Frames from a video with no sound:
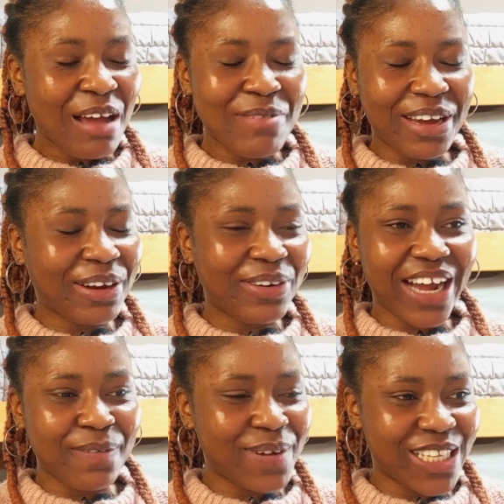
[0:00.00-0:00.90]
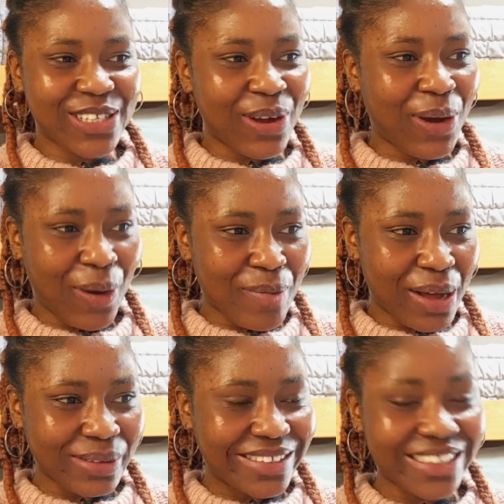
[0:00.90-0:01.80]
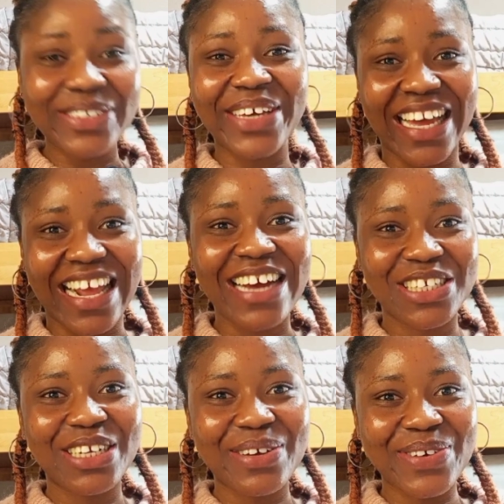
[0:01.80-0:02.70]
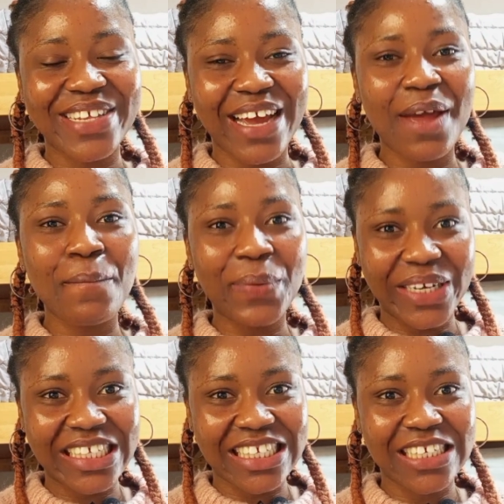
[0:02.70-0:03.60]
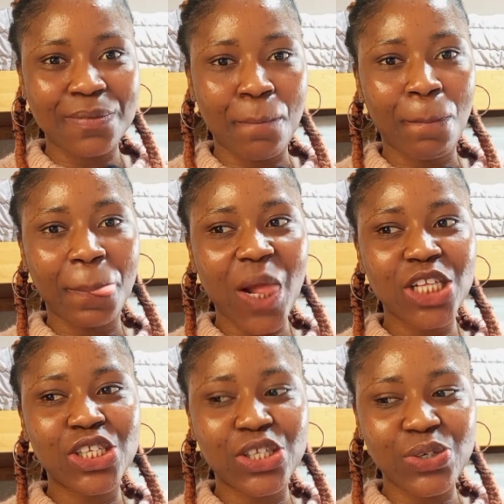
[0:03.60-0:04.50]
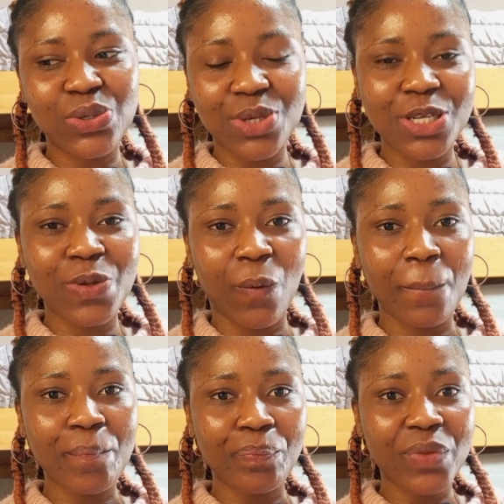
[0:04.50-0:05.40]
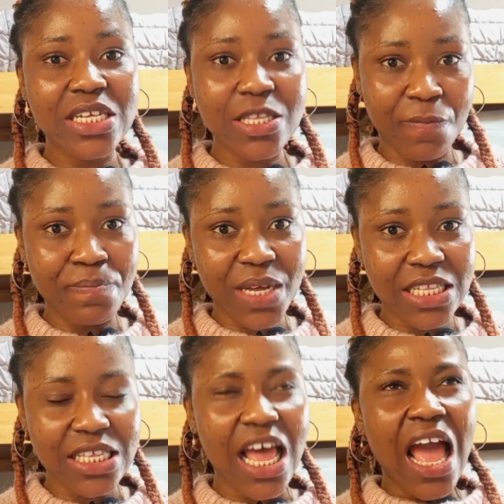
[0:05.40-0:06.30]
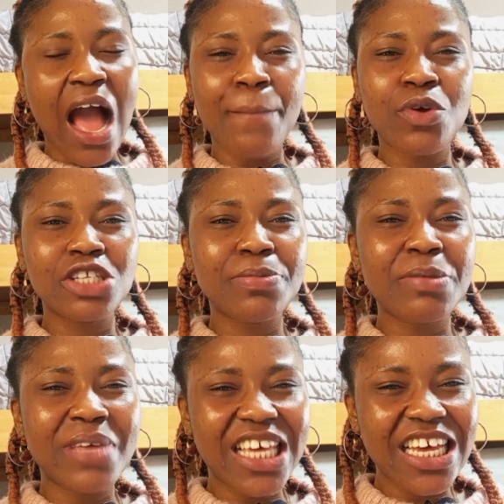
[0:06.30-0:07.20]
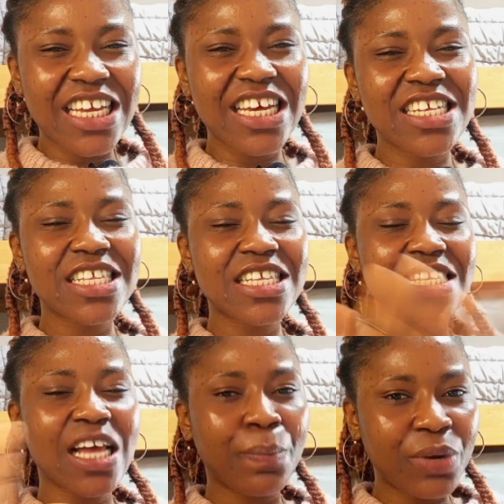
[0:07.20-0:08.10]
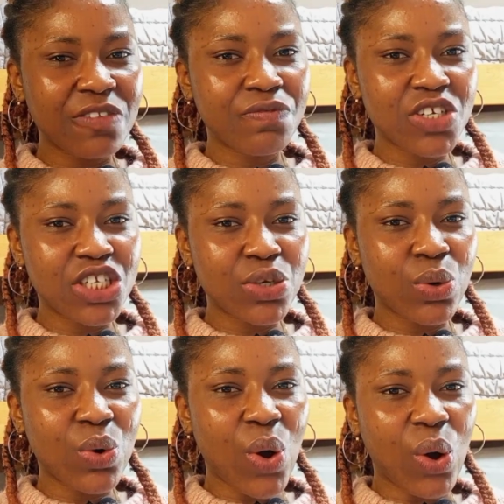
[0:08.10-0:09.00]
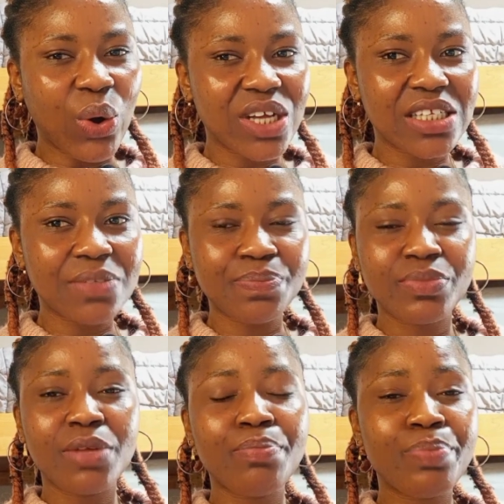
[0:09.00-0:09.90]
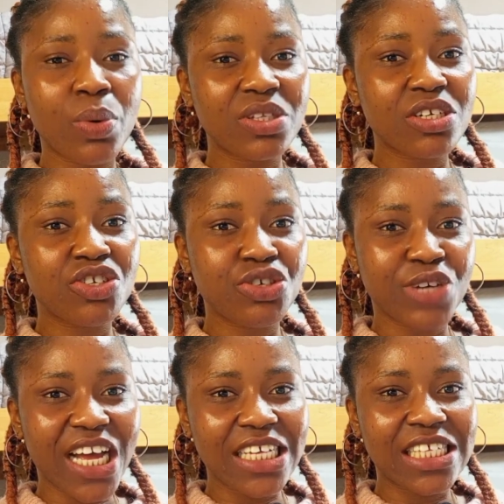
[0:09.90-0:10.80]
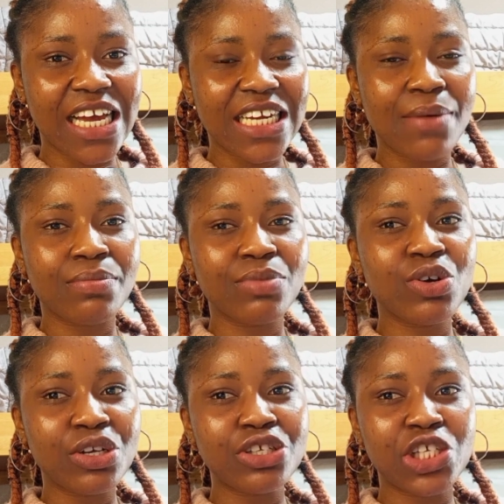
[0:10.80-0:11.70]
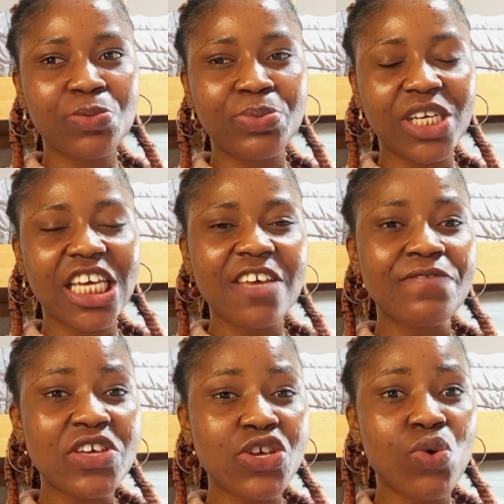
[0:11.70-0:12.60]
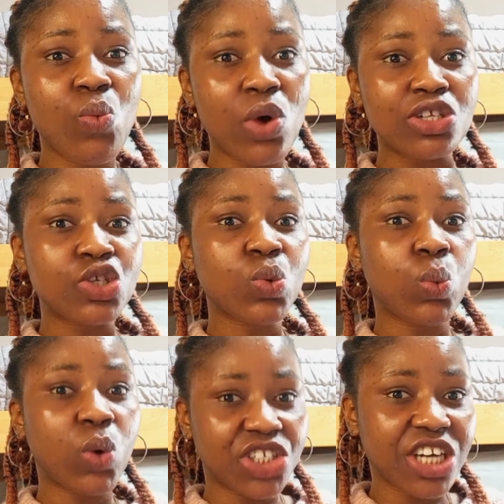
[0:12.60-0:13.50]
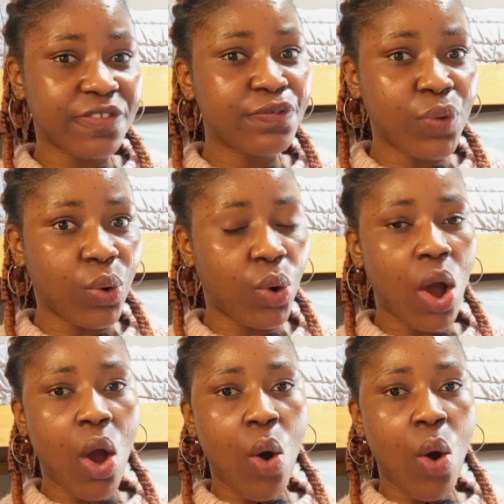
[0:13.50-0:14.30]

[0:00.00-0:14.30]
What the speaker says: My Korean, please don't come out. You can actually go there in person to, submit. I'm going to be making a separate video on both tracks, and I'm going to be giving you what to watch out for